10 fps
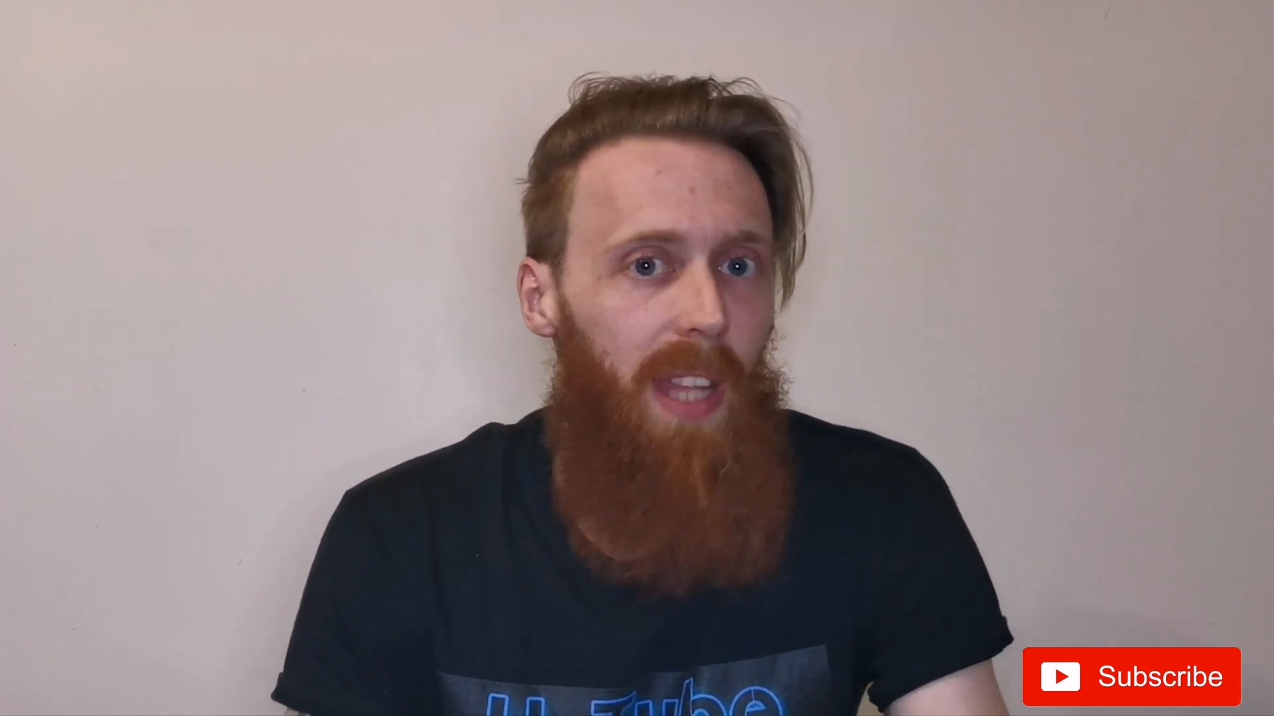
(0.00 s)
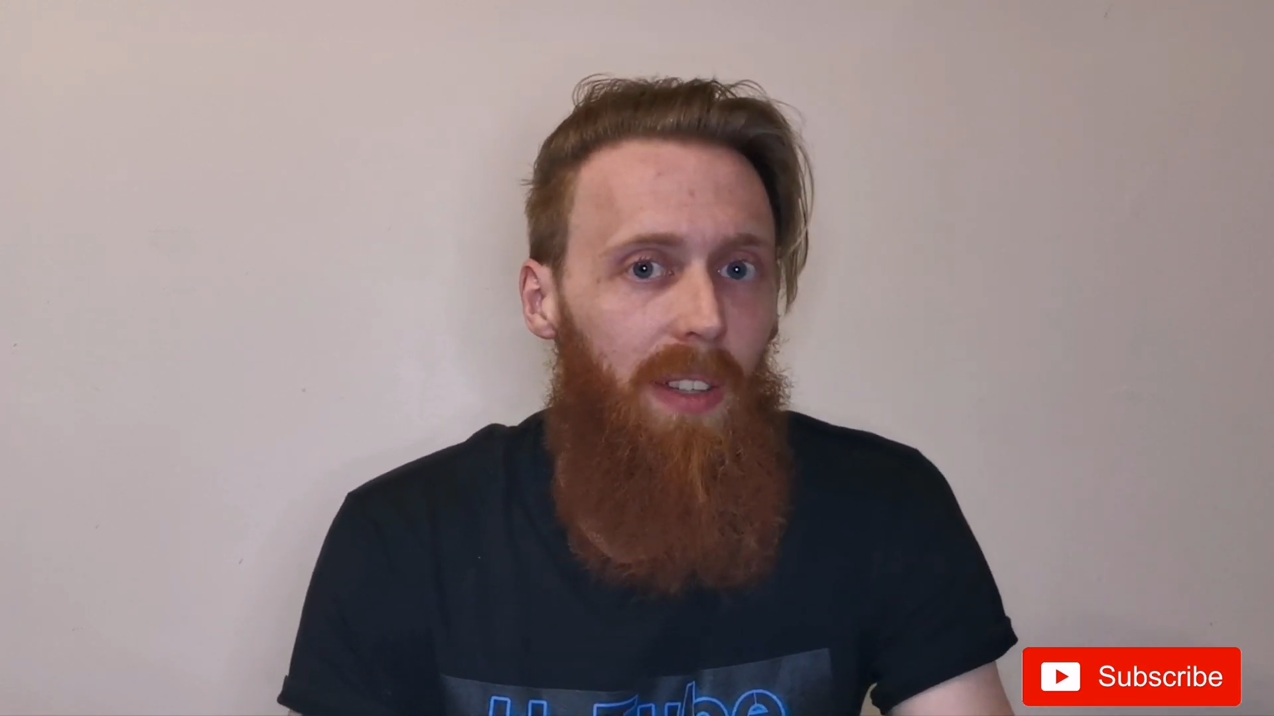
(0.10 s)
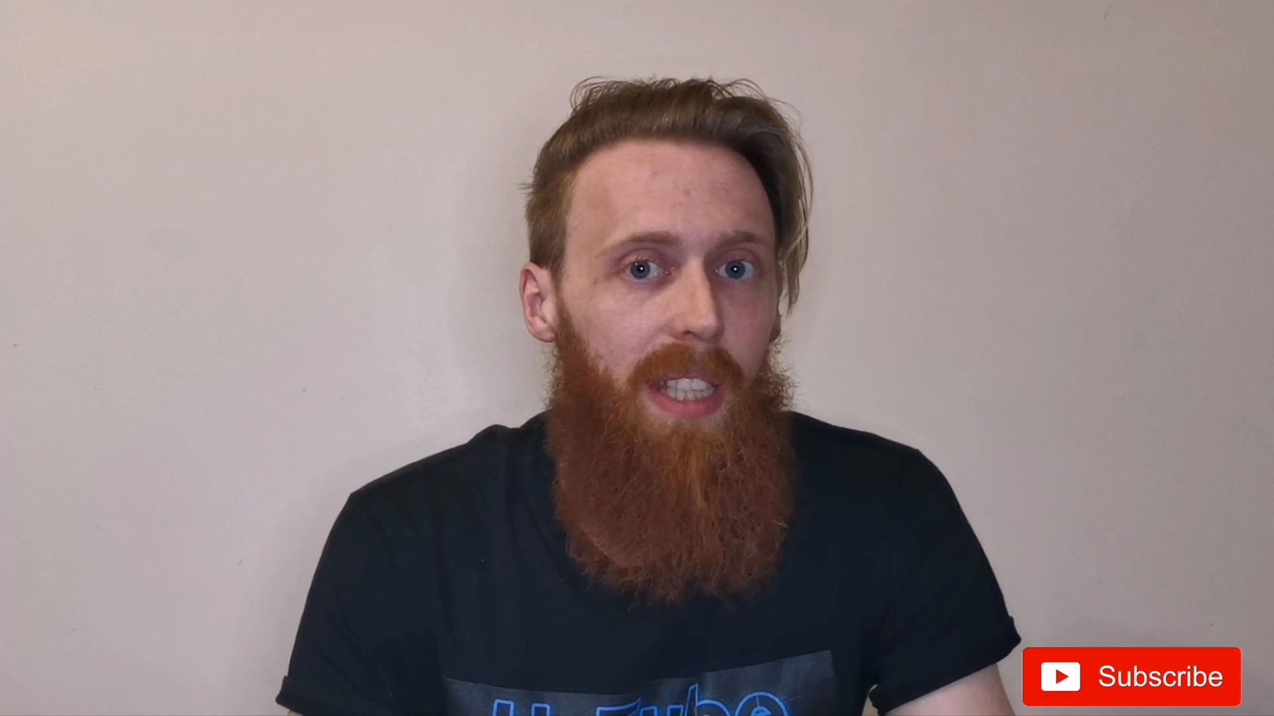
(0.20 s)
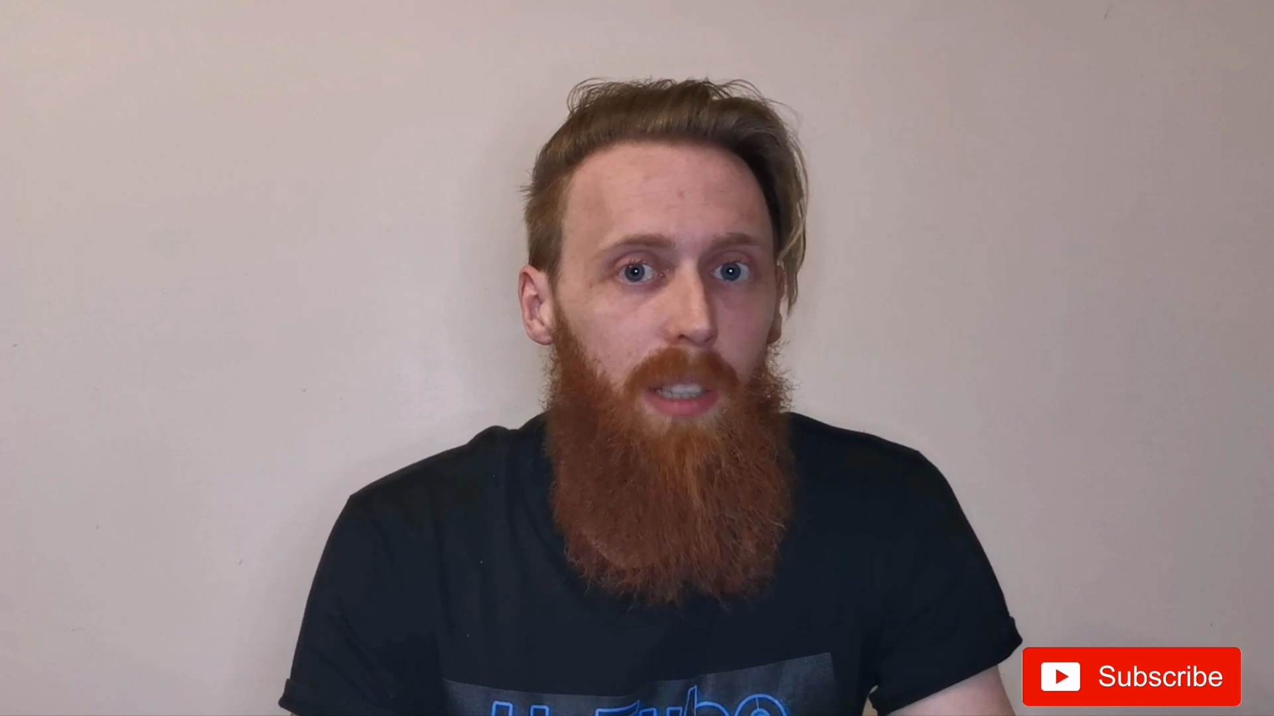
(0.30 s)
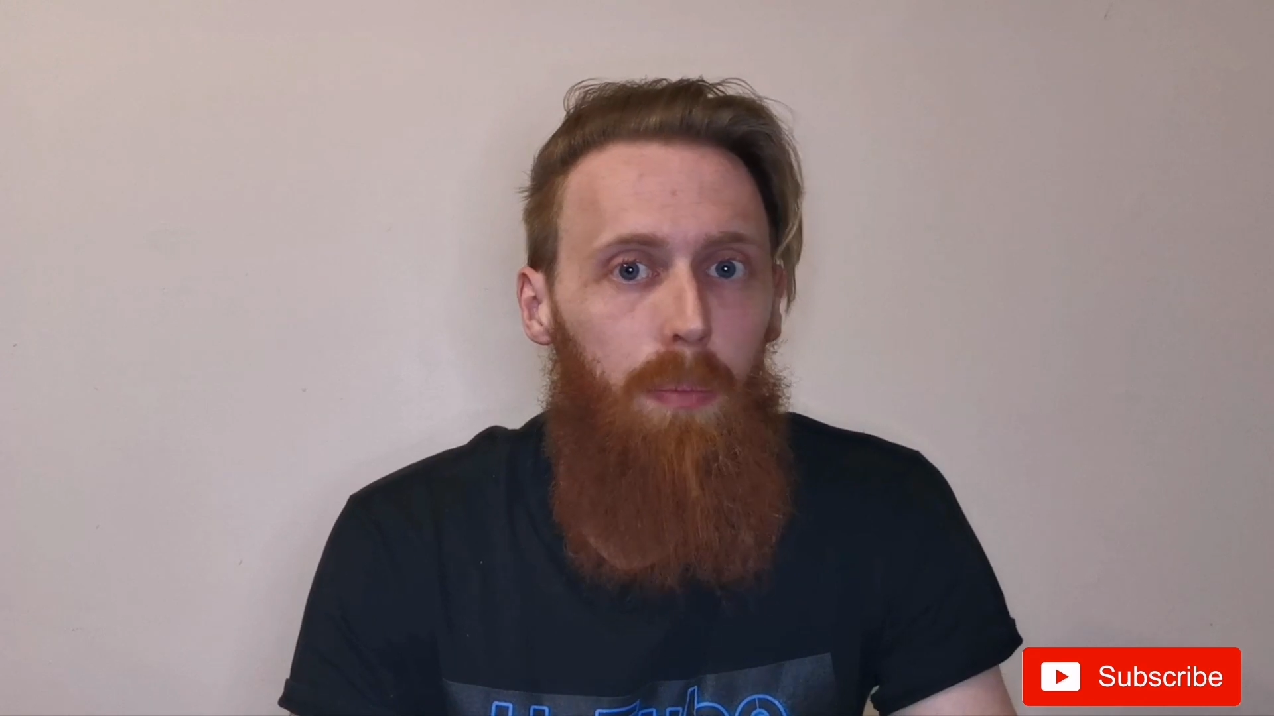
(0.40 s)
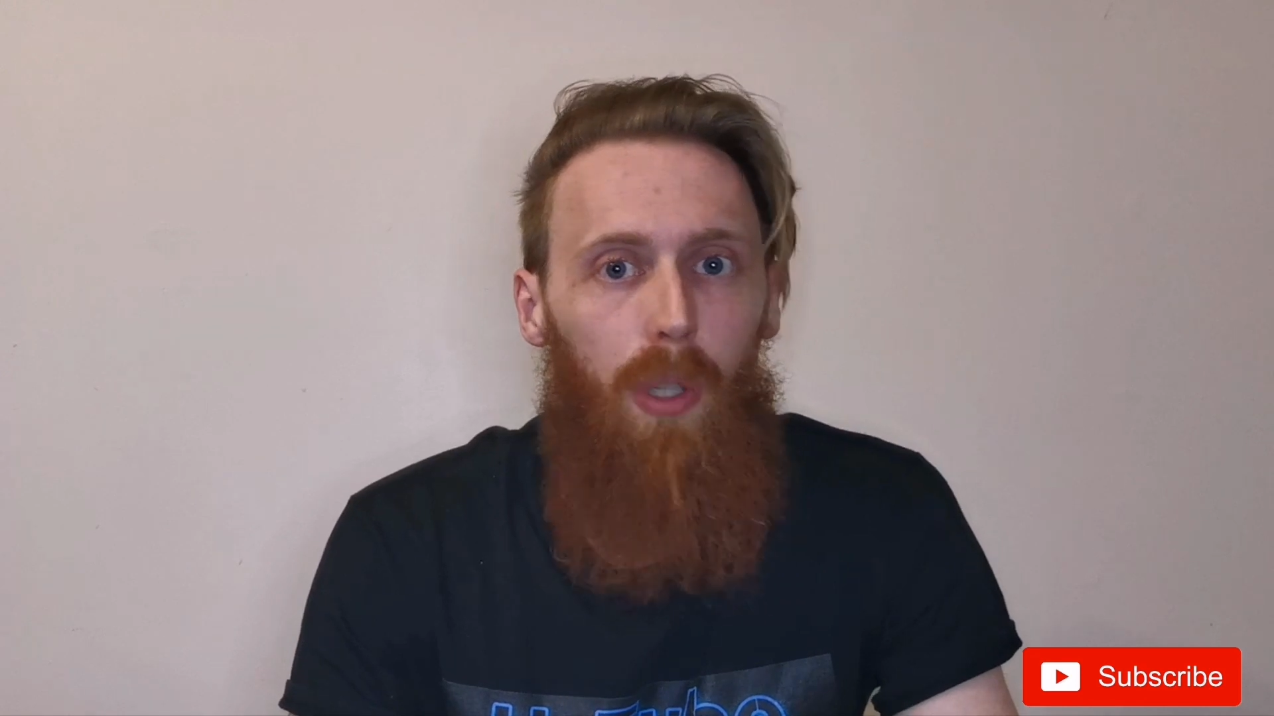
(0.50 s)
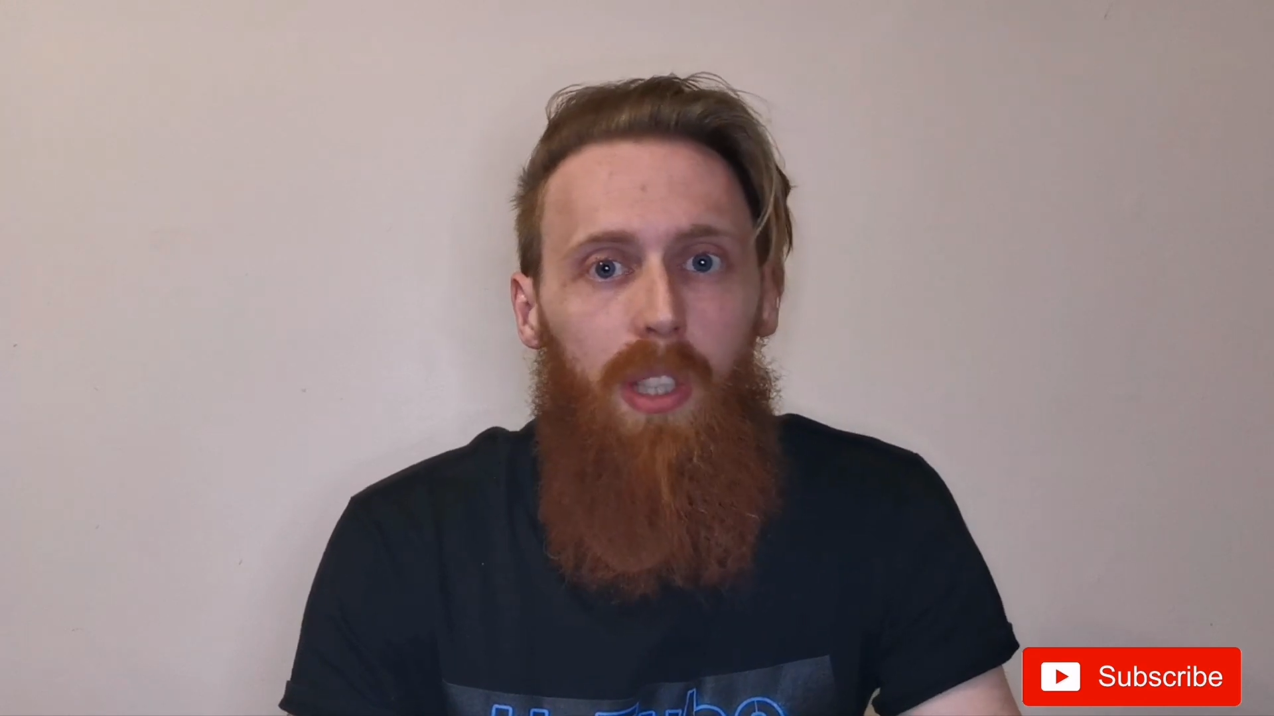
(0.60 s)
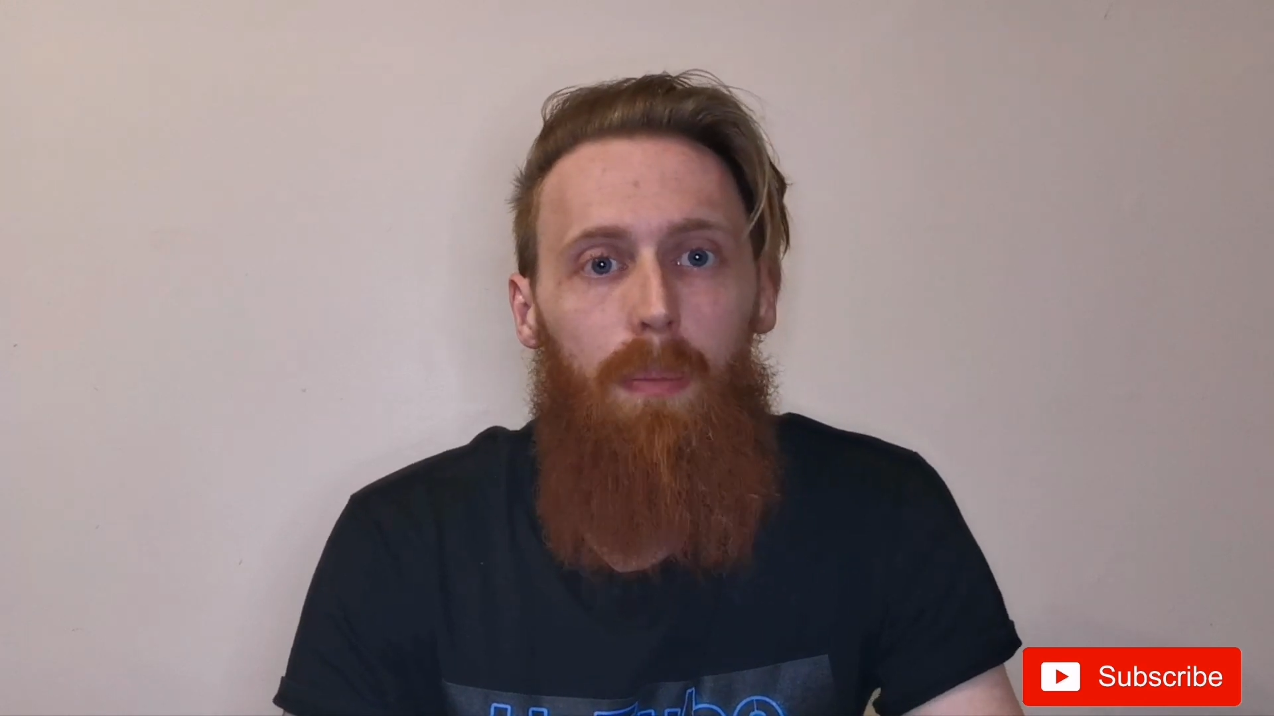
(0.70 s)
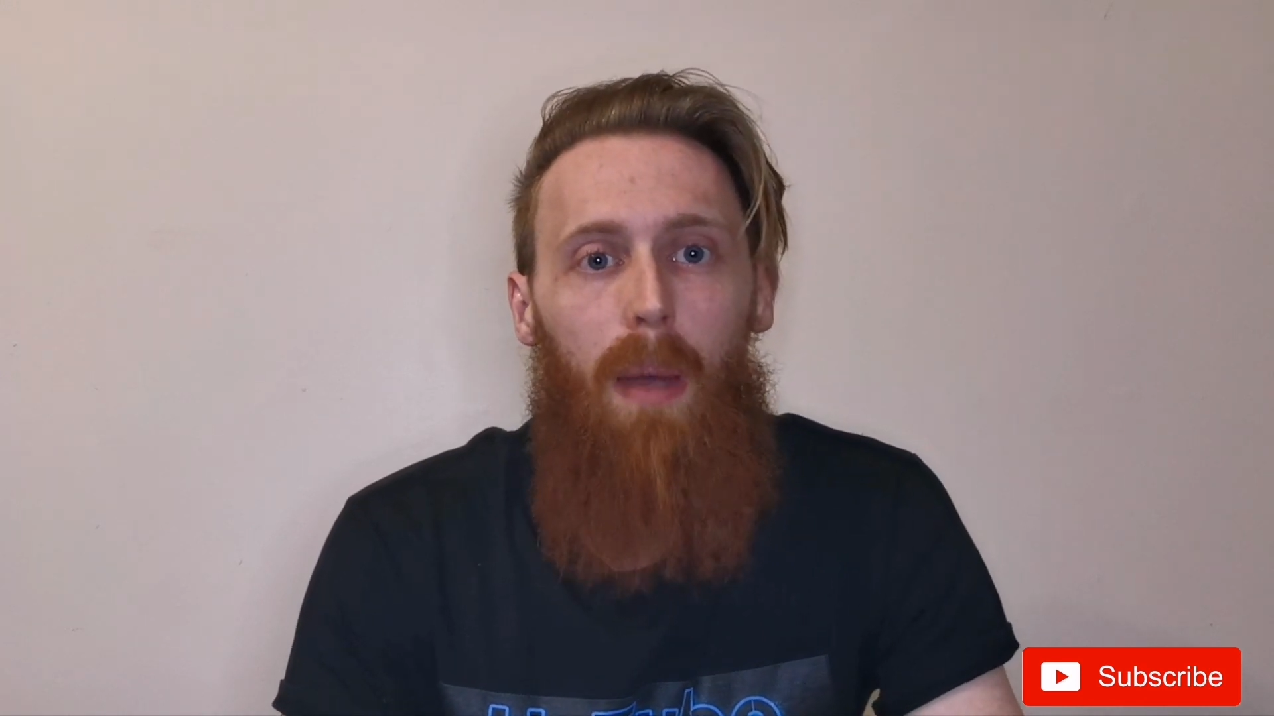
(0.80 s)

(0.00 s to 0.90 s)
Now, these body